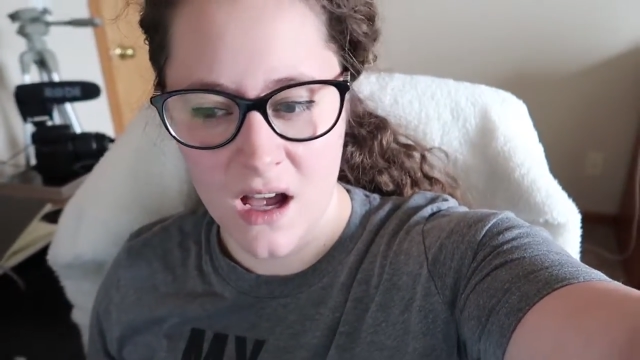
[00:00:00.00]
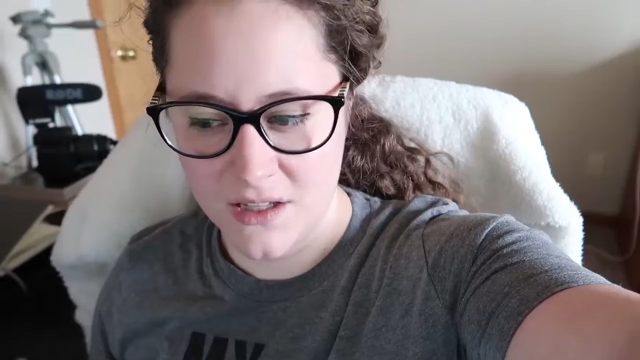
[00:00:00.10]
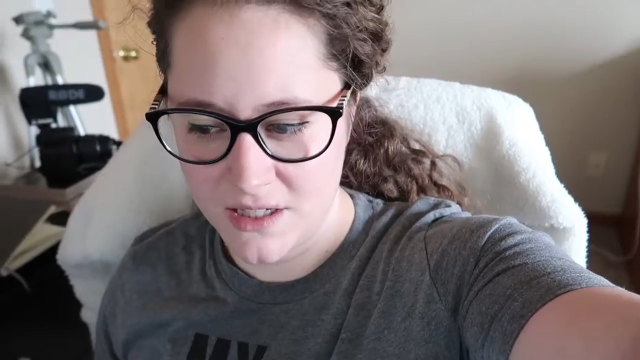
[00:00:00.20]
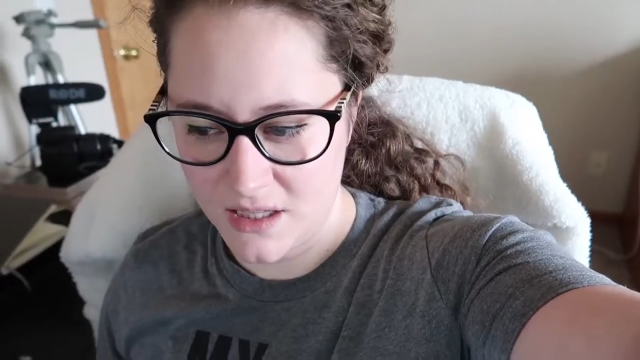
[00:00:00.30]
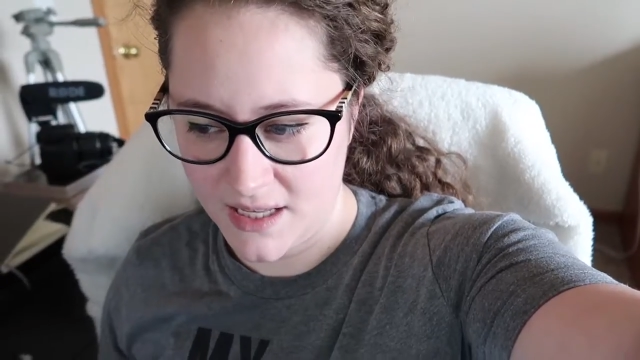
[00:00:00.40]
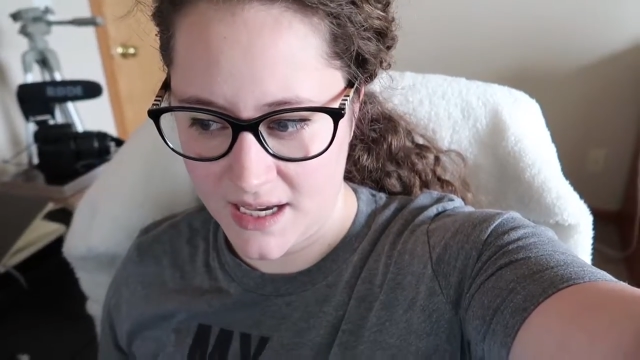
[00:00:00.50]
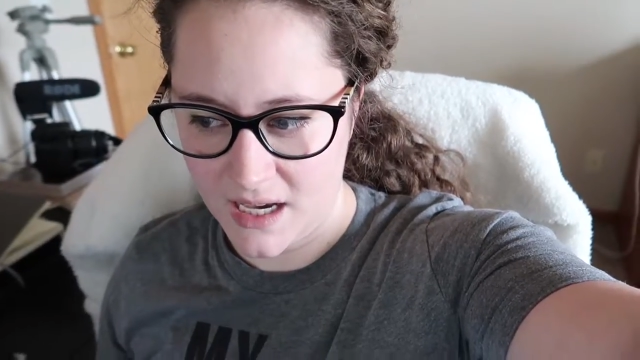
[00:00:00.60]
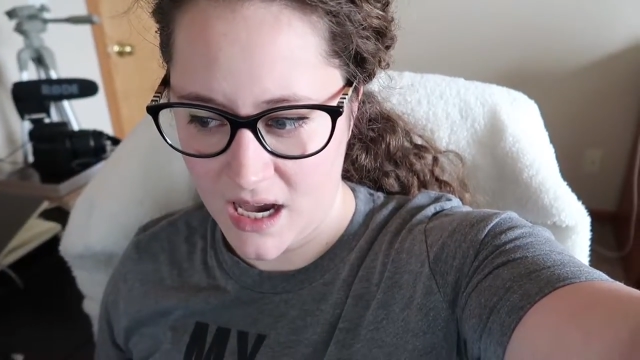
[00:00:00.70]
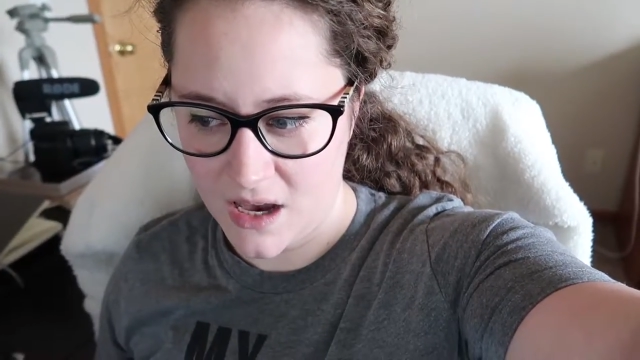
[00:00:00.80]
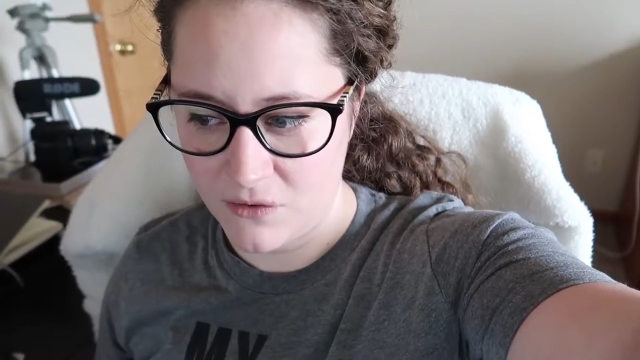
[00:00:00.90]
until
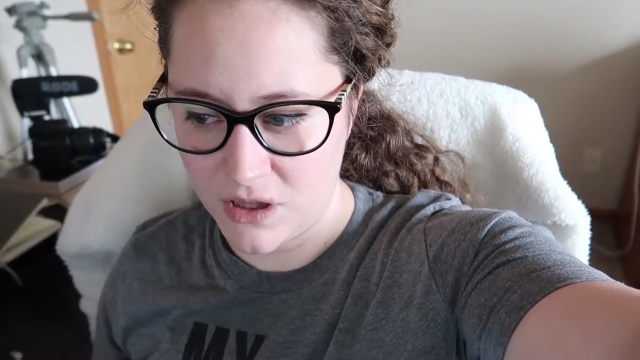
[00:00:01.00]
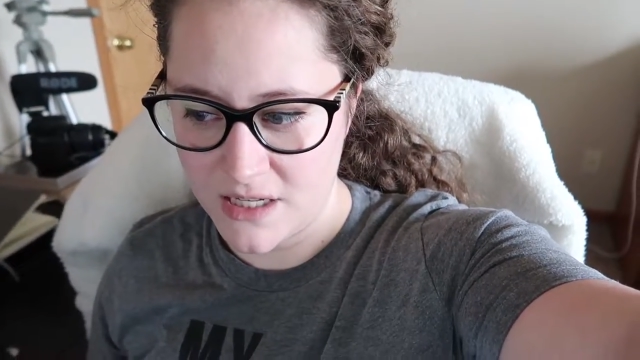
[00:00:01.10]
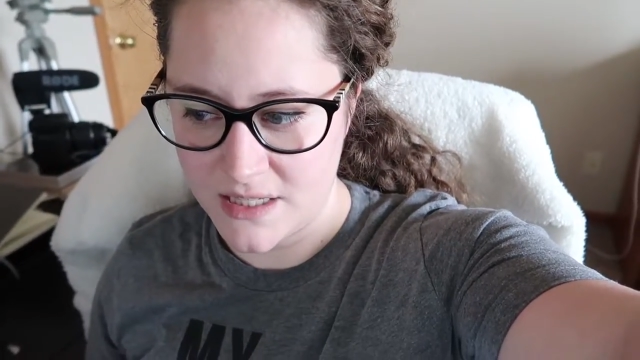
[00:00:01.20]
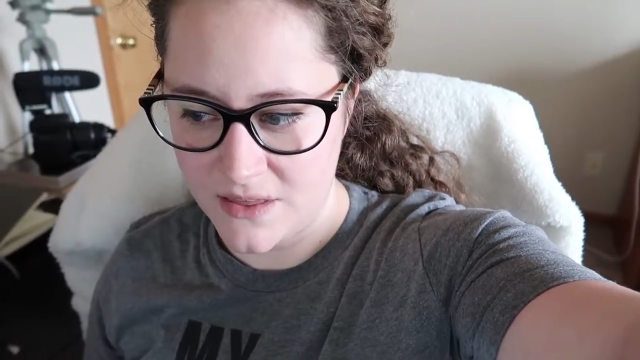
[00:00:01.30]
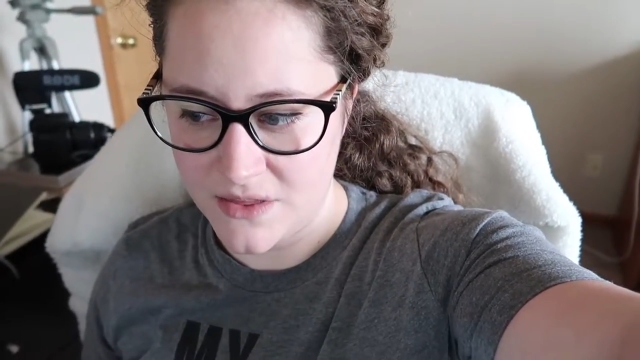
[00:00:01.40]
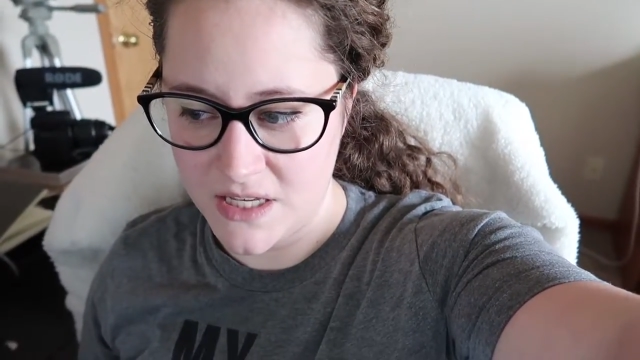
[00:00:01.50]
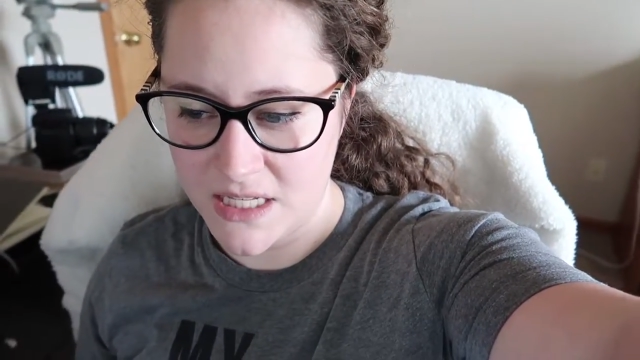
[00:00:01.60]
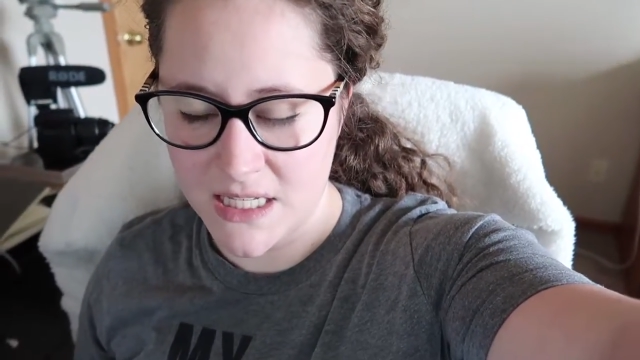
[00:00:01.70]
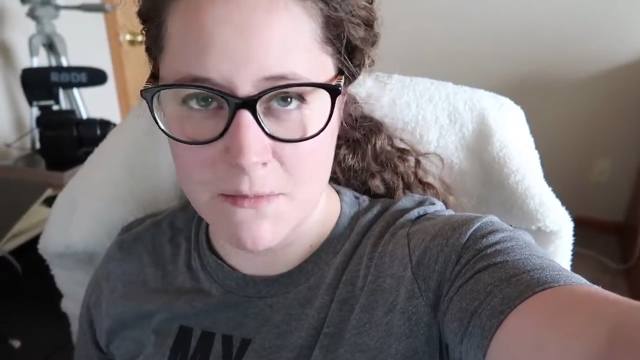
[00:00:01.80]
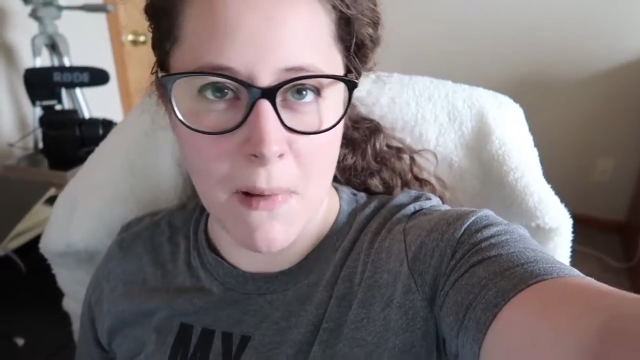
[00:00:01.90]
like I realized that the
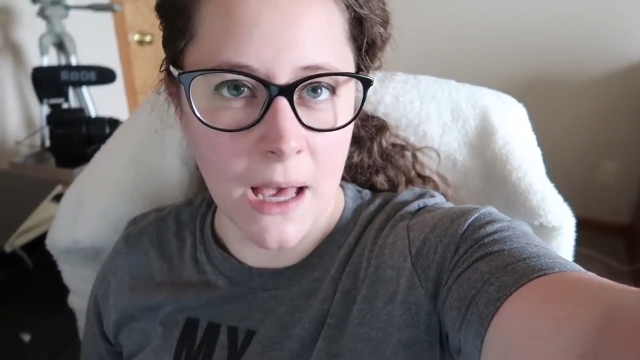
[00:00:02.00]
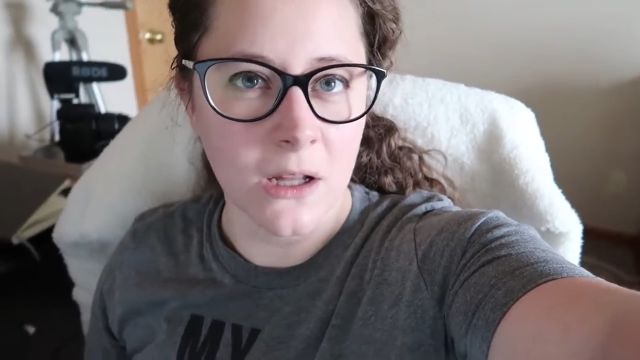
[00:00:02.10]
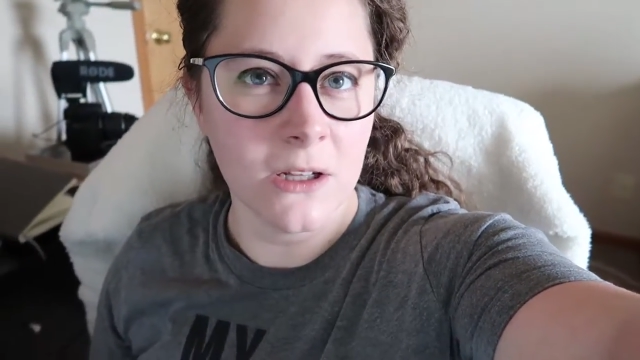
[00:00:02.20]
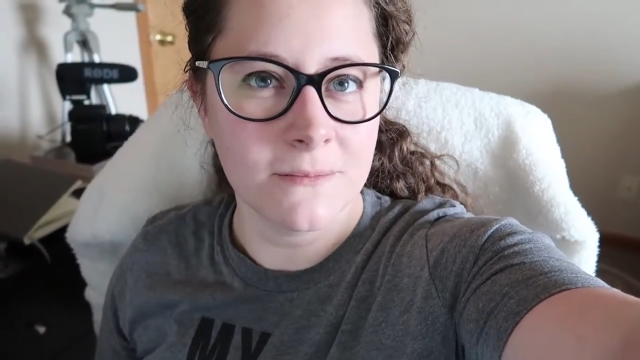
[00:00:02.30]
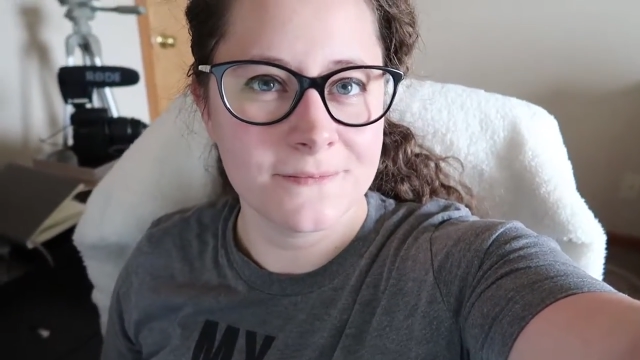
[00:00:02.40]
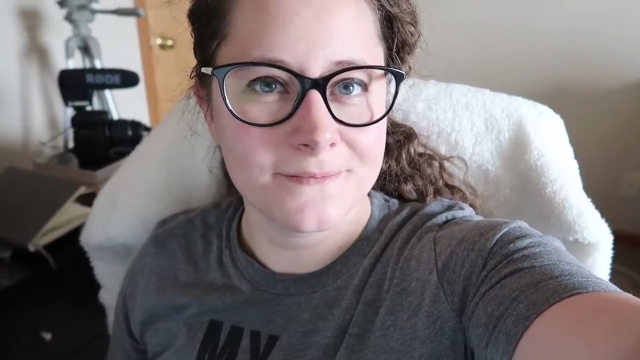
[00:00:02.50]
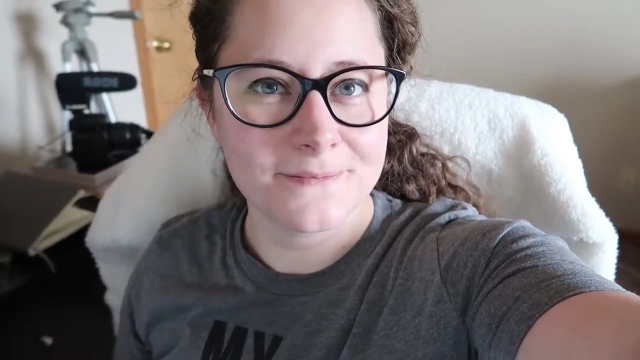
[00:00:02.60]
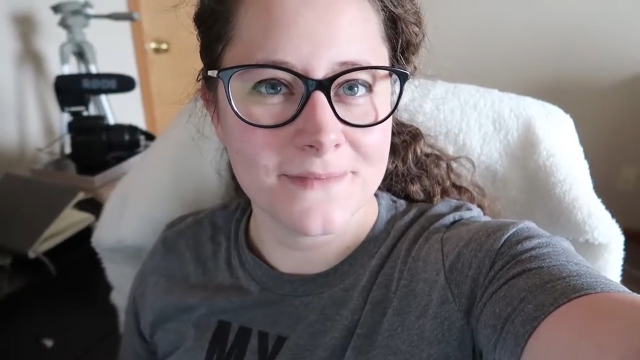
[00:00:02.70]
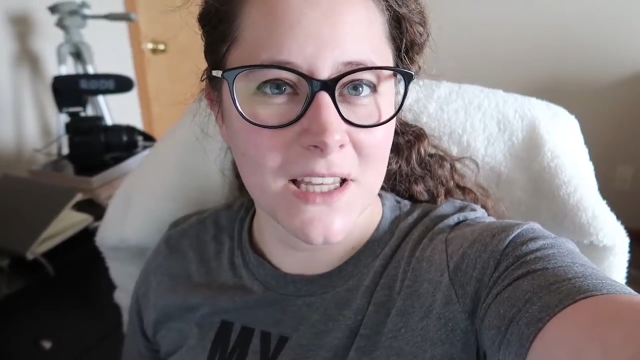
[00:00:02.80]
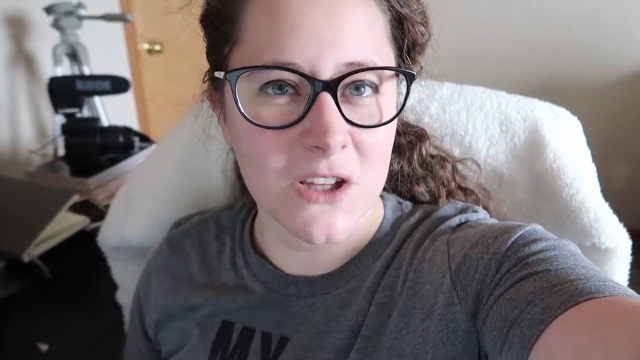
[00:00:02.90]
smell
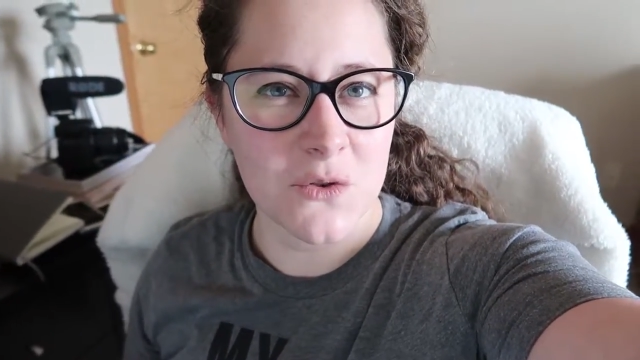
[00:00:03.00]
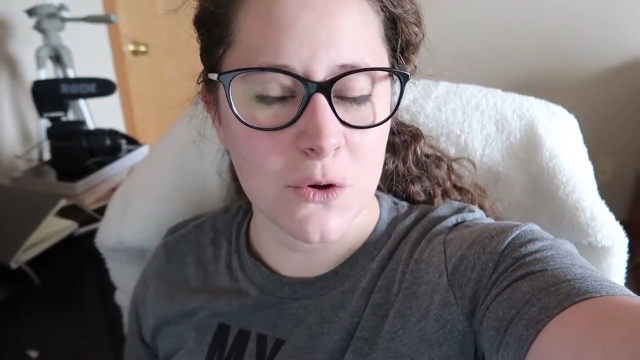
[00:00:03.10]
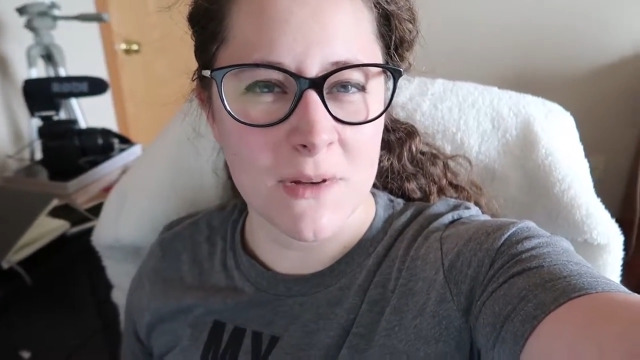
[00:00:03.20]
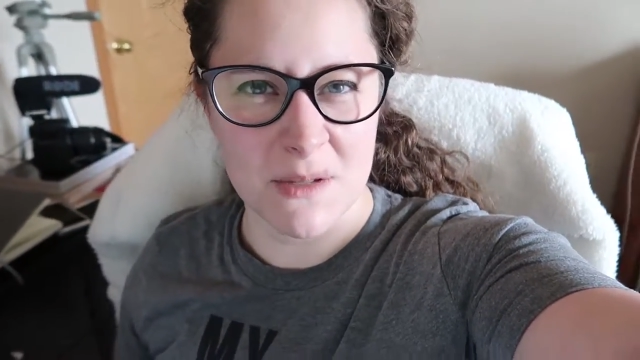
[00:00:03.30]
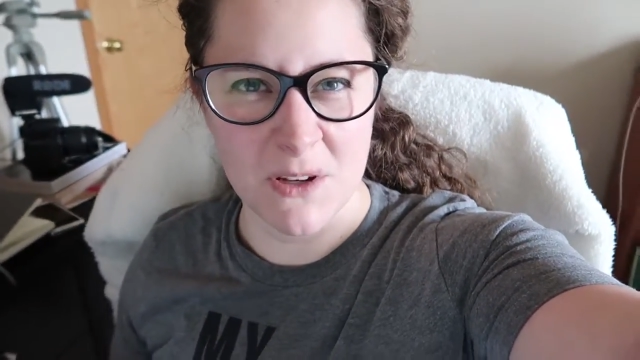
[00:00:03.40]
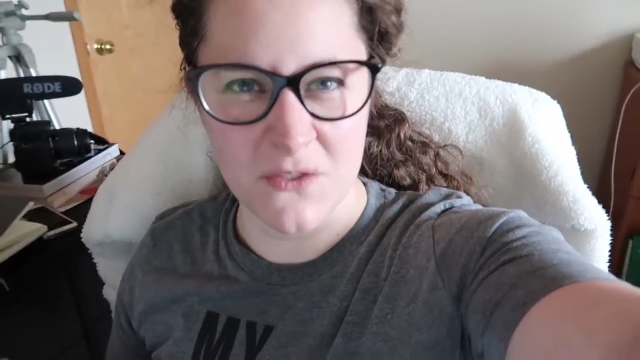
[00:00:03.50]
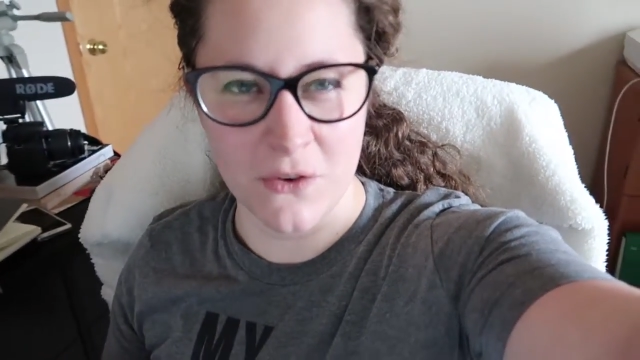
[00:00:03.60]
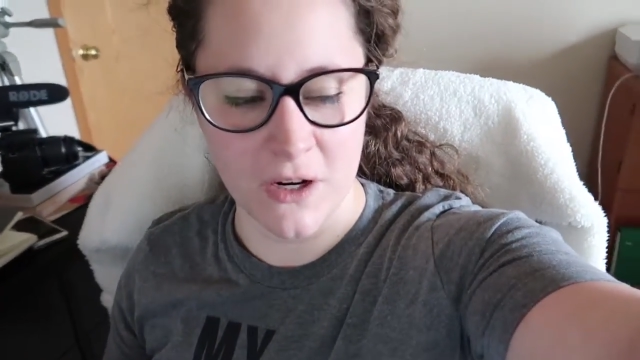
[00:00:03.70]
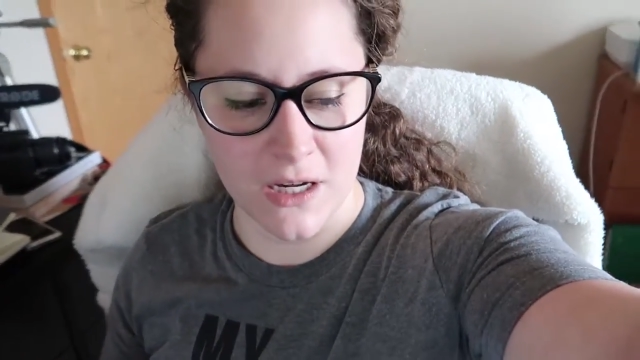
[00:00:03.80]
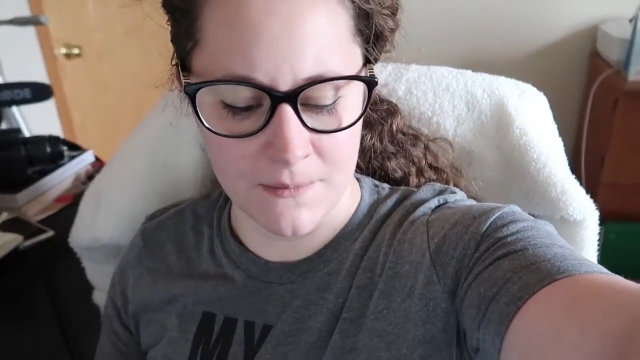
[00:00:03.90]
in this room, it smells
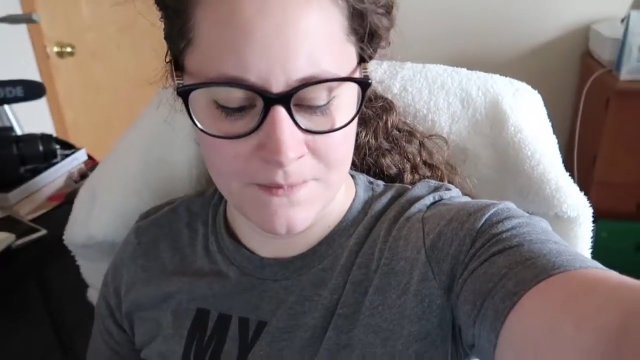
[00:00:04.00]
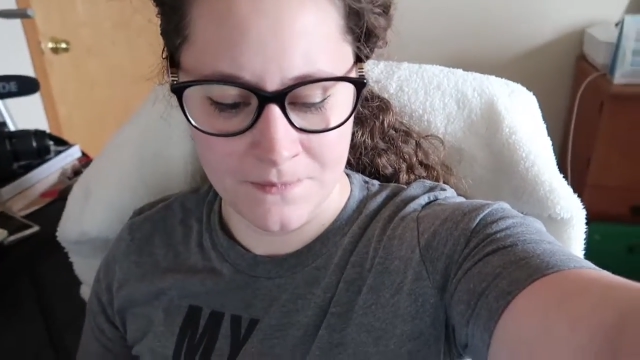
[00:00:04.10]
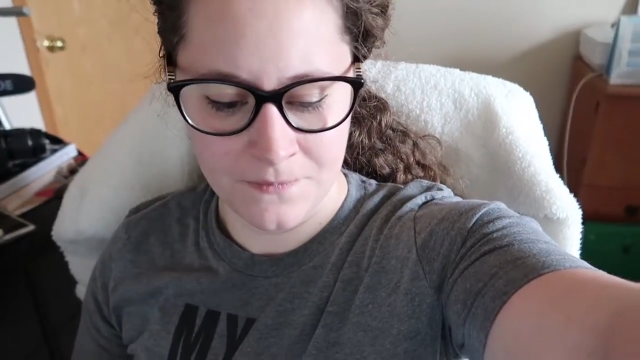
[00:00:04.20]
very